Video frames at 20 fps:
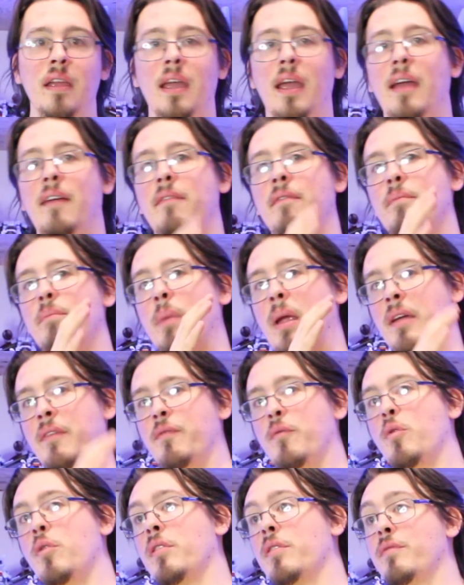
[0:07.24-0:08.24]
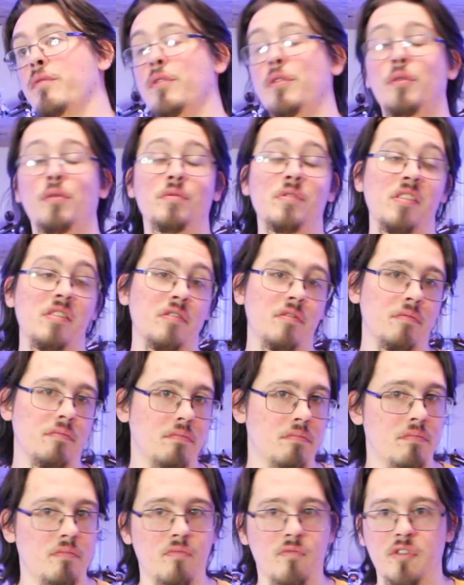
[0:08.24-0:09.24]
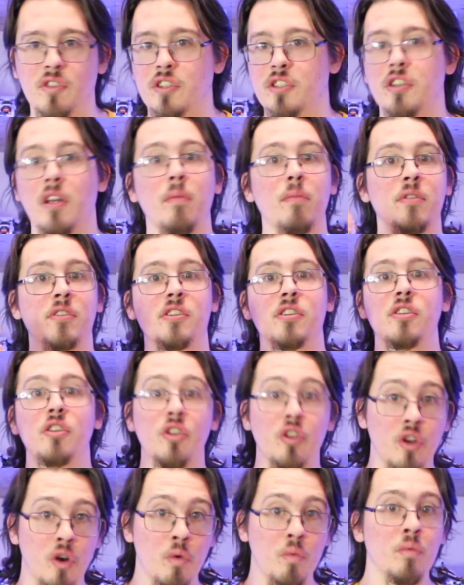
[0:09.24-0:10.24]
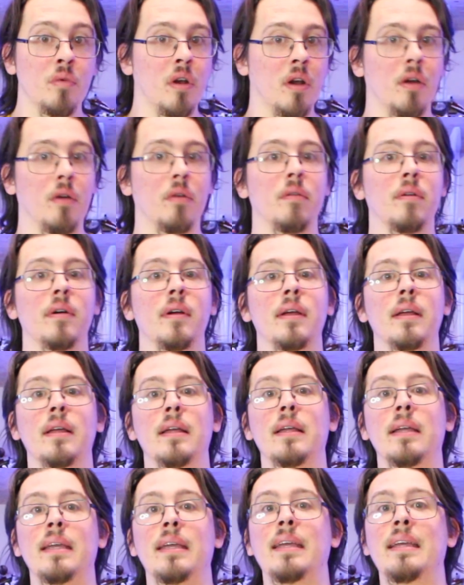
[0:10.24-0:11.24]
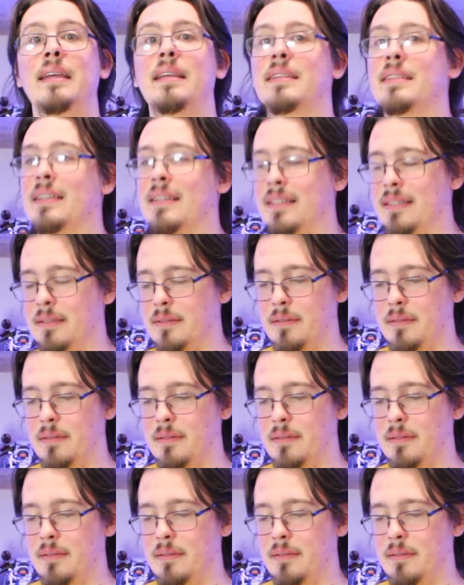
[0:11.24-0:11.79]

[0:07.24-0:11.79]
And May 4th, for those that for some reason don't know, is